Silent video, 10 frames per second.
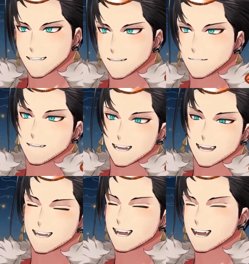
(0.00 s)
but
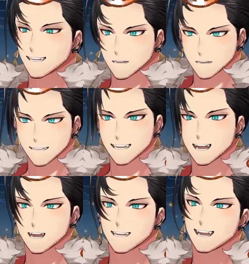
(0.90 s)
as it turns
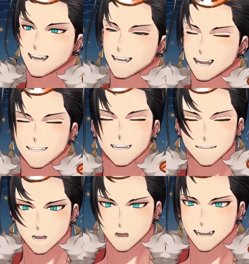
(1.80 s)
out, that might be
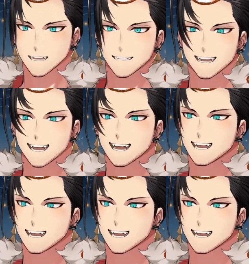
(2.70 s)
what you get.